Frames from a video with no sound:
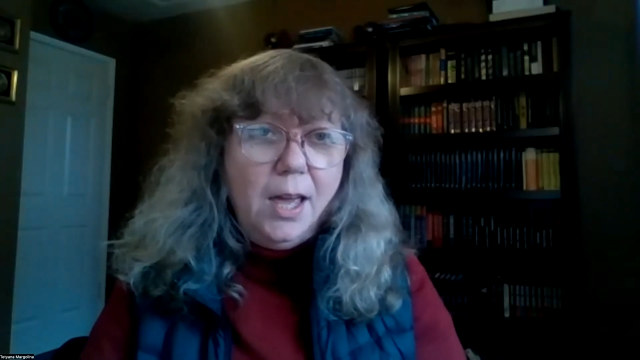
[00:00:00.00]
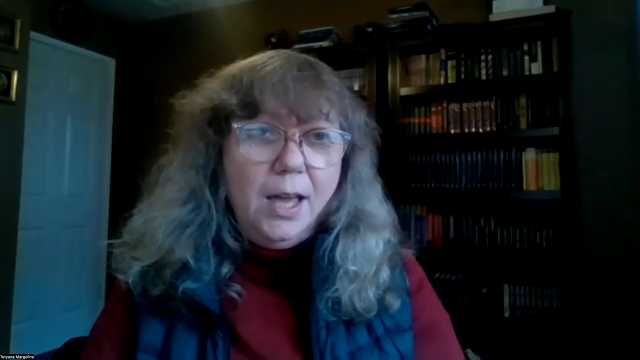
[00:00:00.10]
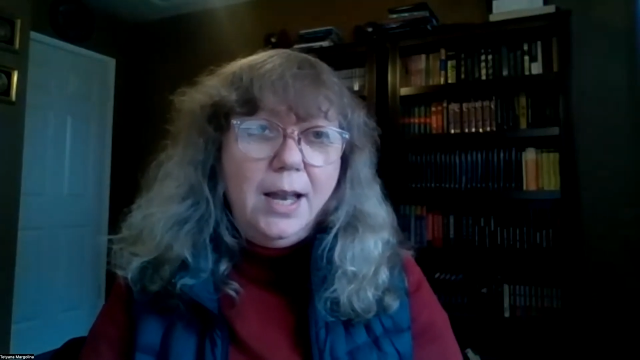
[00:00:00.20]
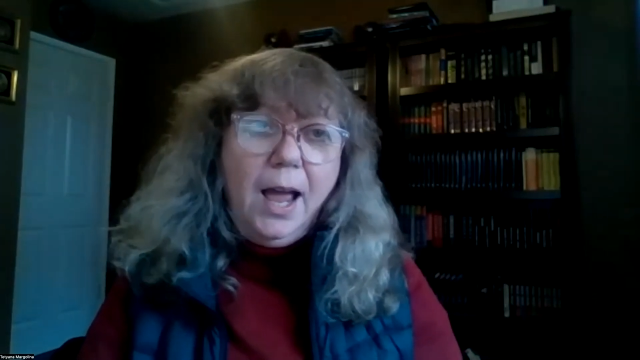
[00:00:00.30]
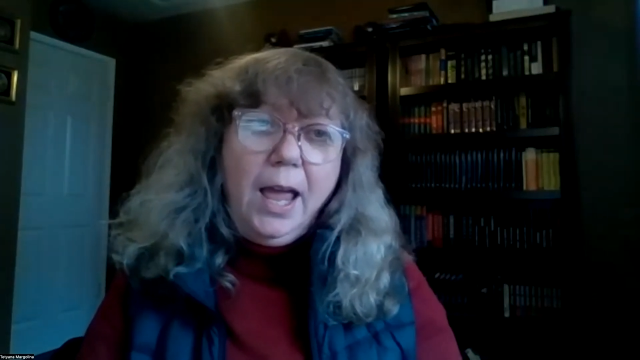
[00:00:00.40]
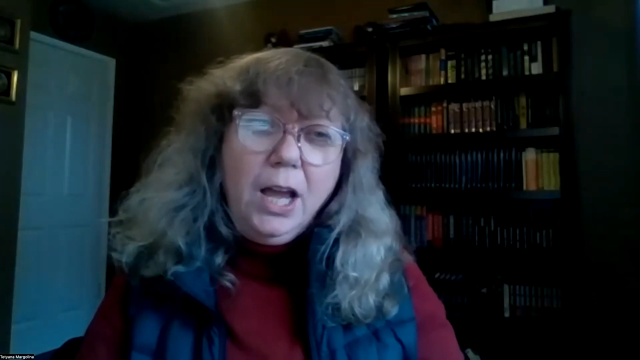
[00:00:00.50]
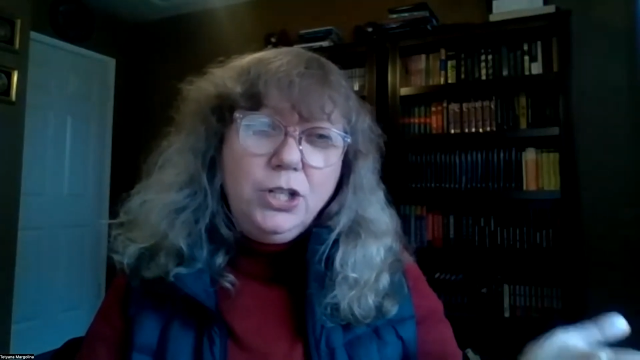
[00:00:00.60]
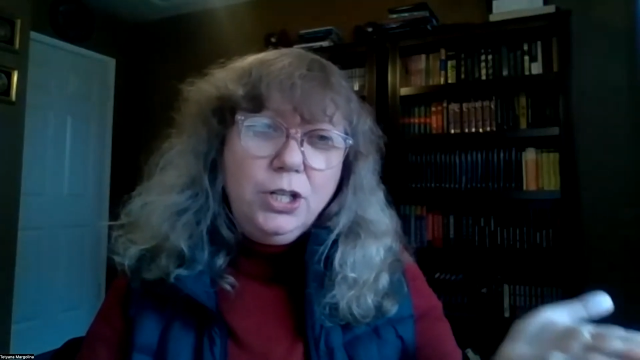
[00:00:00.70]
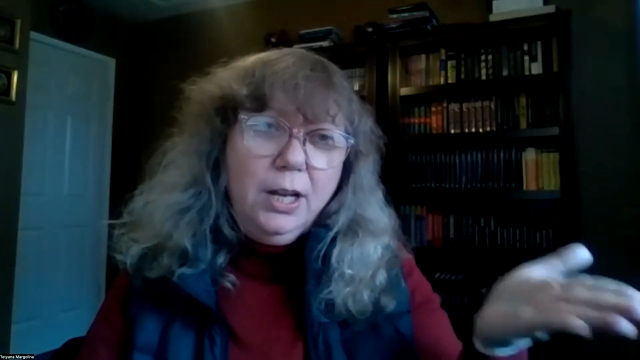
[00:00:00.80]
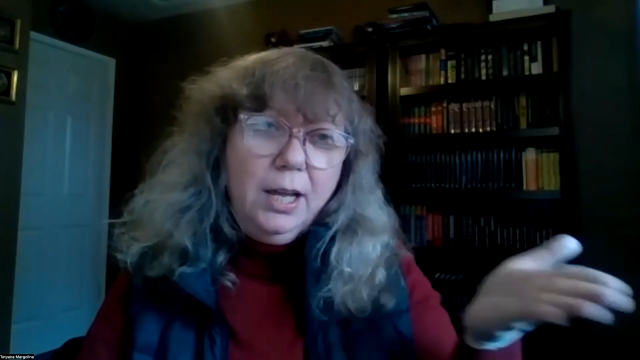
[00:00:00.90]
And I
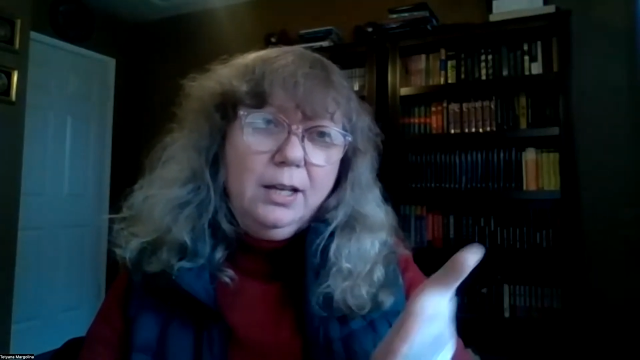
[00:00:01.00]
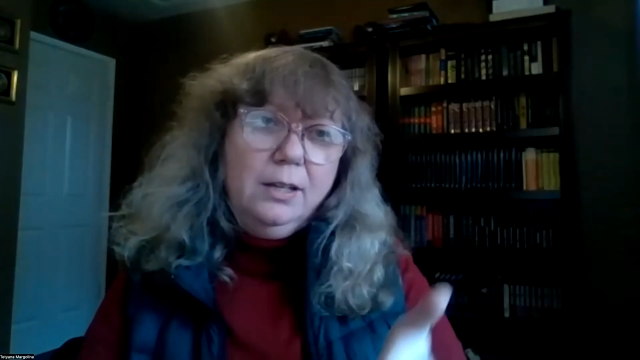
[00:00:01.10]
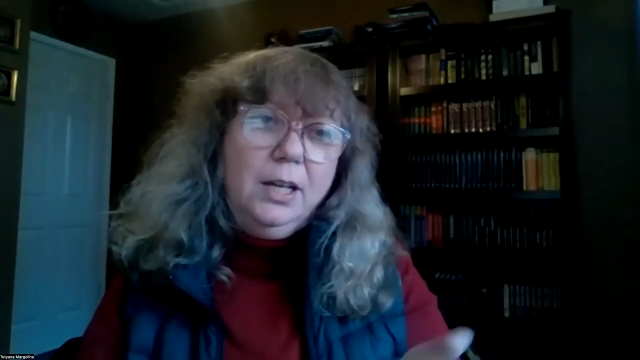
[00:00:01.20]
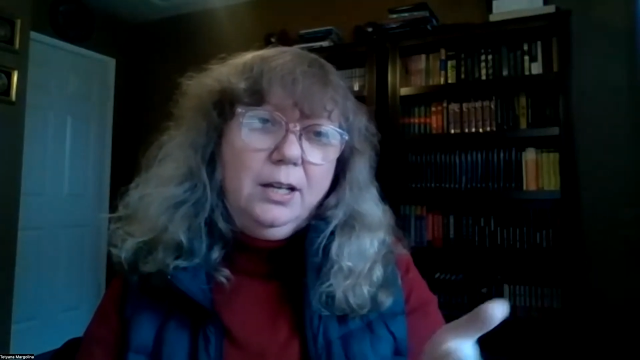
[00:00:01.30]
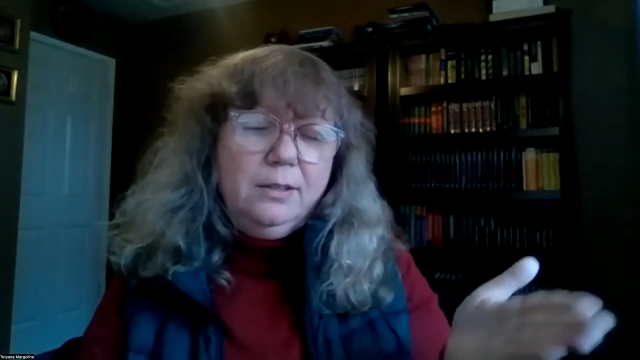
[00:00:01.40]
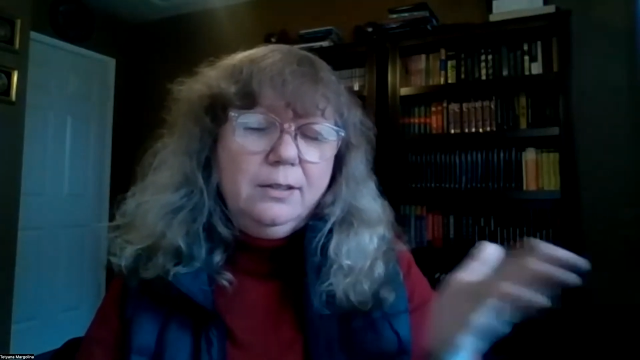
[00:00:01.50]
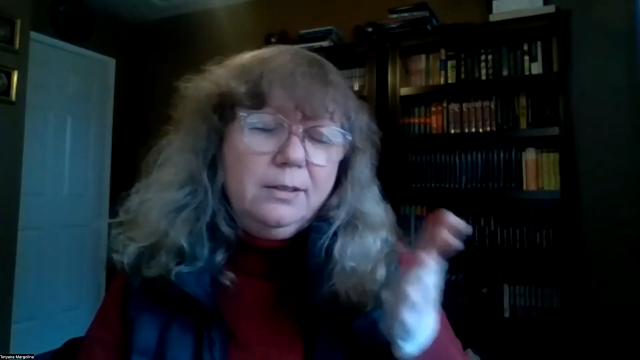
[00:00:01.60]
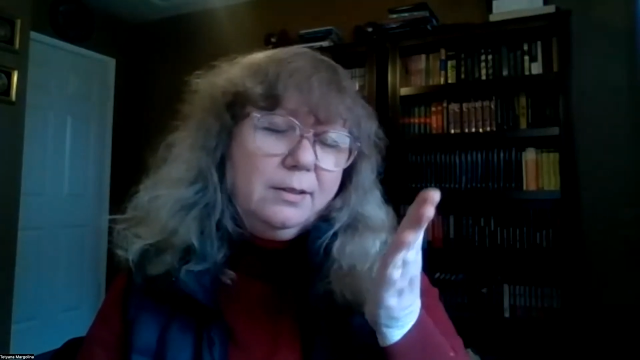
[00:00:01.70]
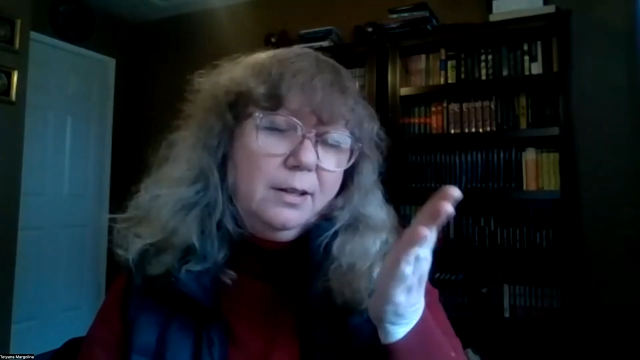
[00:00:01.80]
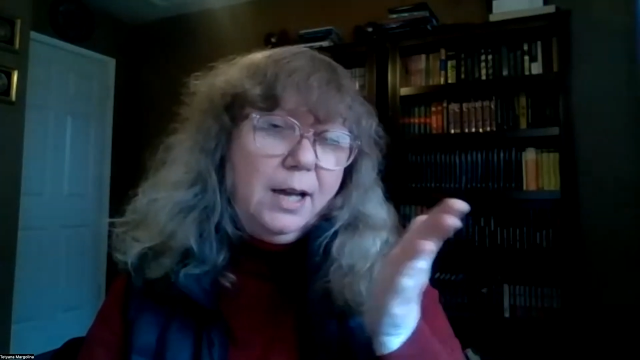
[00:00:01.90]
actually
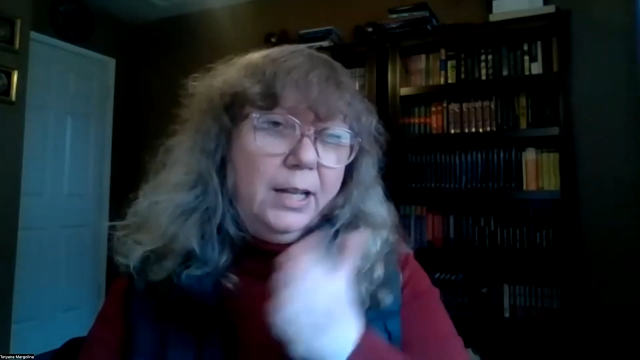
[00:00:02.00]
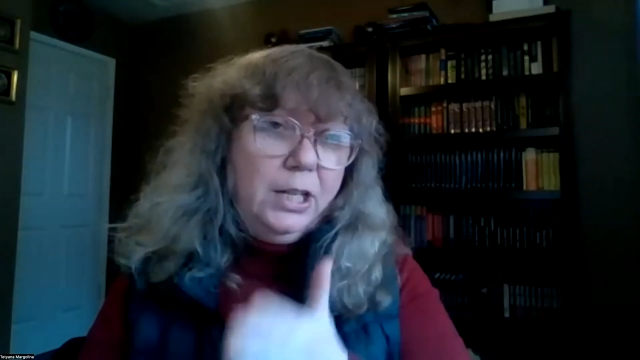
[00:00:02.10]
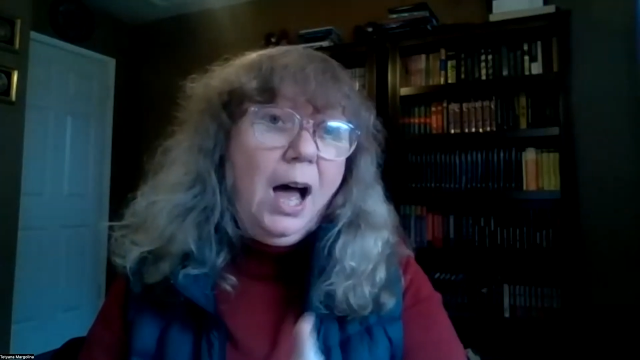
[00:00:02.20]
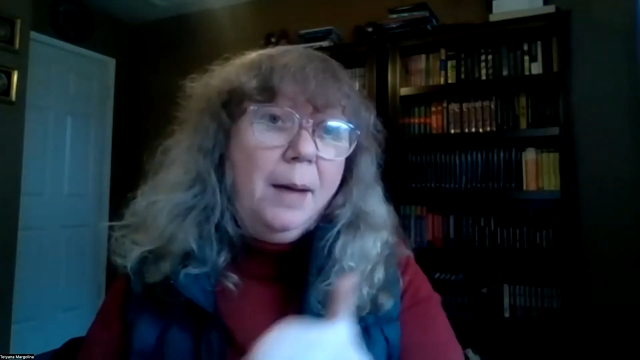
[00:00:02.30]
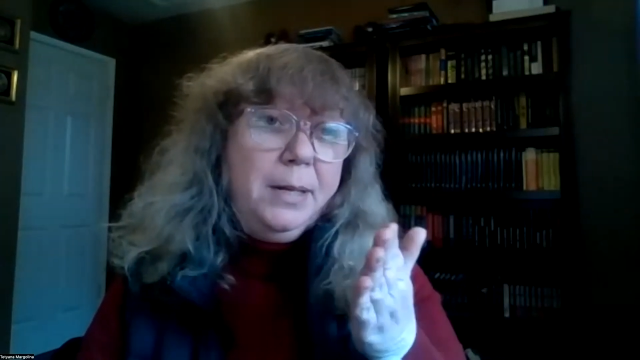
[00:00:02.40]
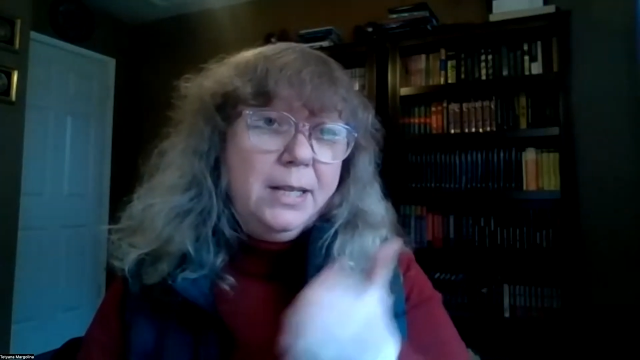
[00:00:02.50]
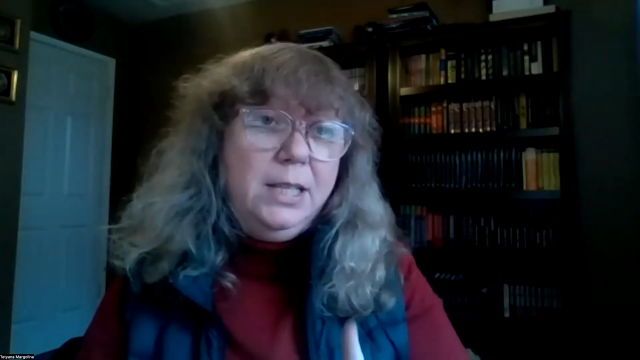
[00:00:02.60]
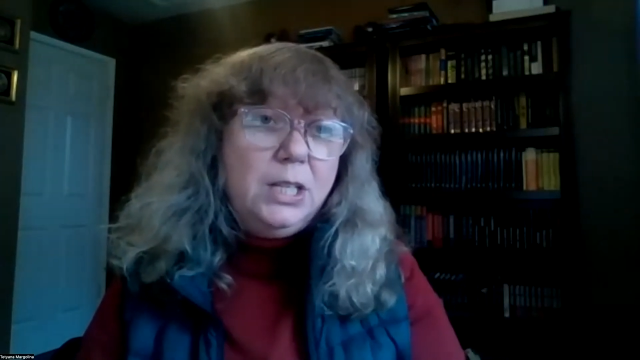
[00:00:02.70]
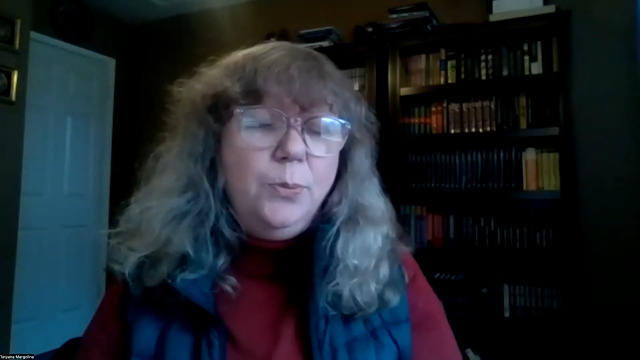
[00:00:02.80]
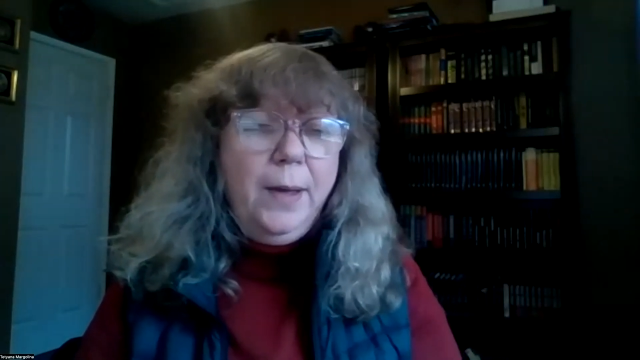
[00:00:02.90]
adopted
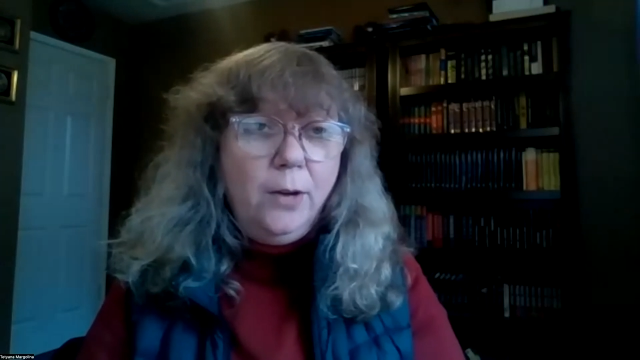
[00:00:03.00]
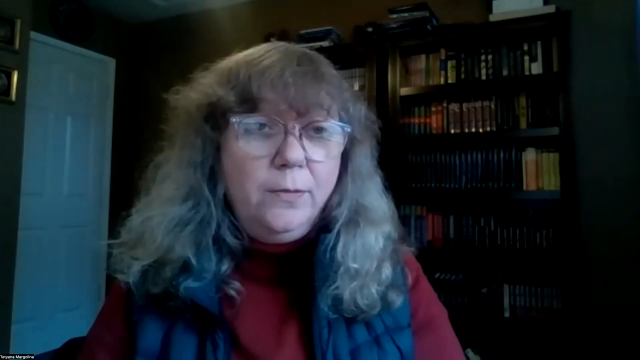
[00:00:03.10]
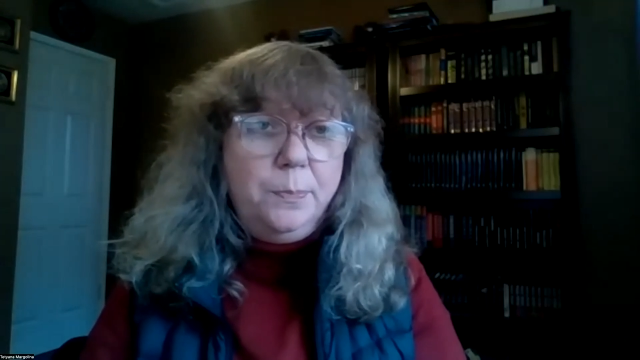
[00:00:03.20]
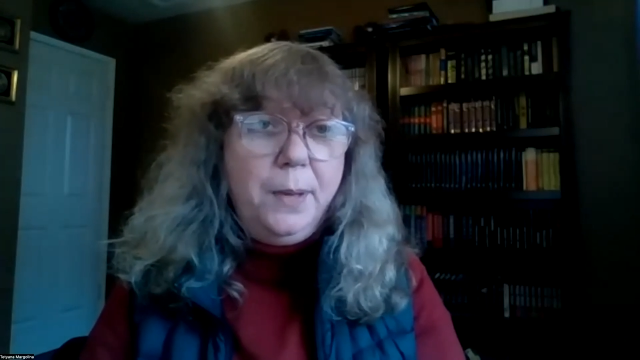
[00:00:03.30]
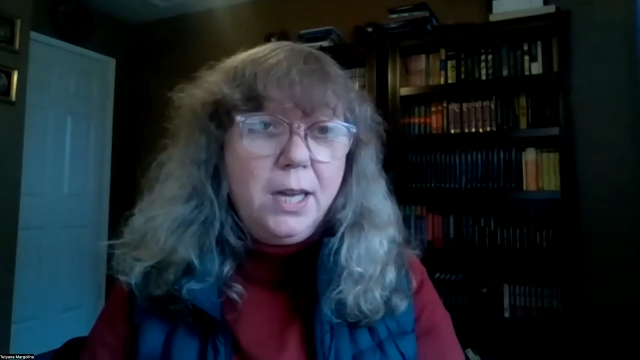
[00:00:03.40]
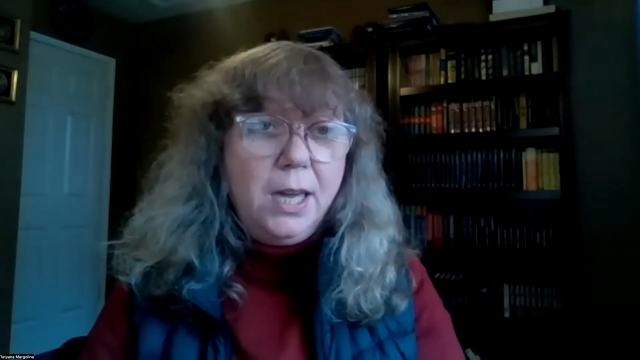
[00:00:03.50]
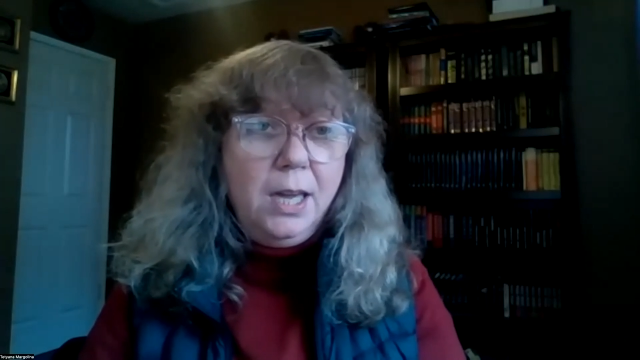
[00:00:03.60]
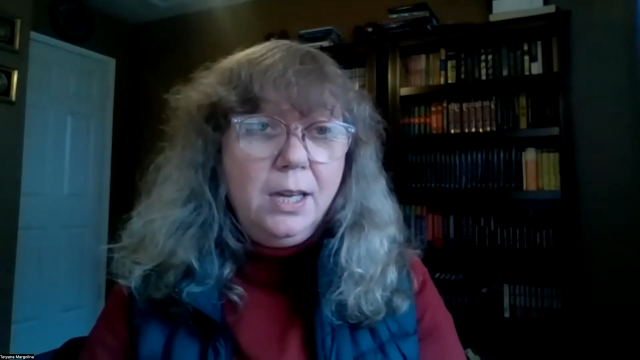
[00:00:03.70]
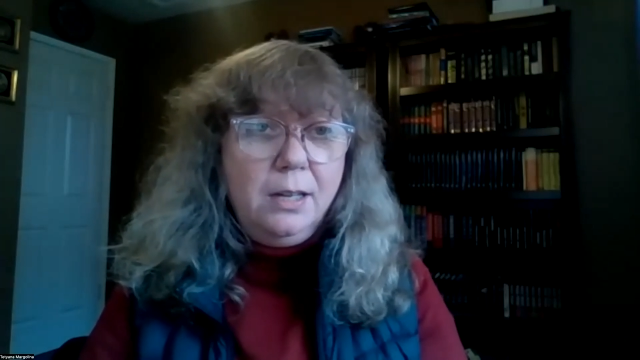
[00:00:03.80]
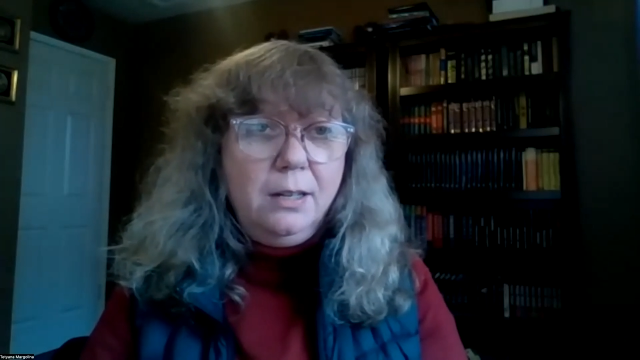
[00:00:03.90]
this way of
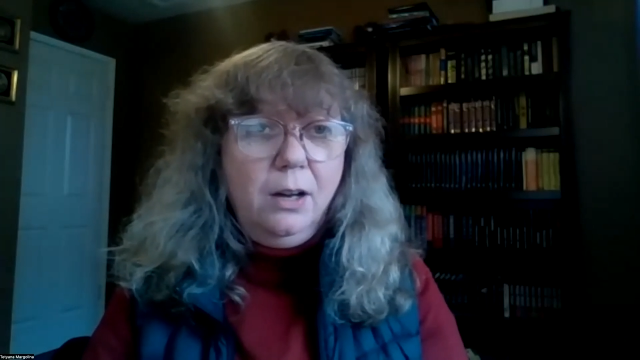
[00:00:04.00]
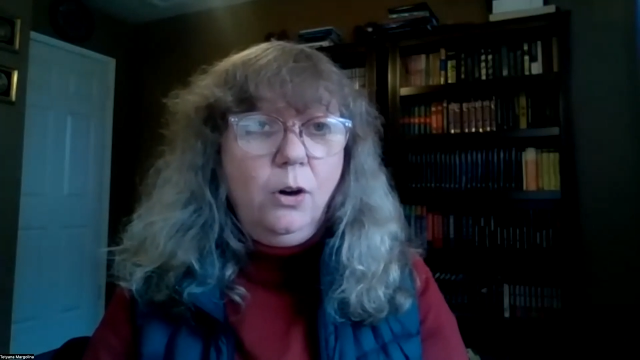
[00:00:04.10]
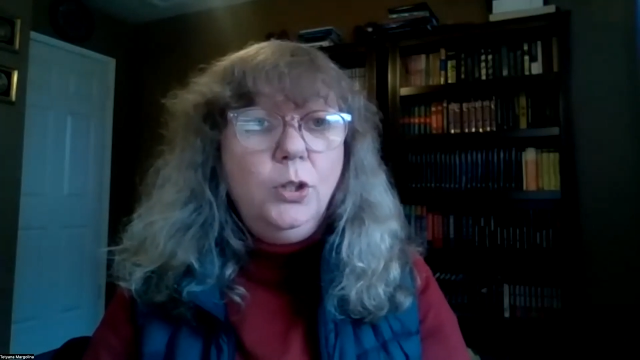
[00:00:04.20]
speaking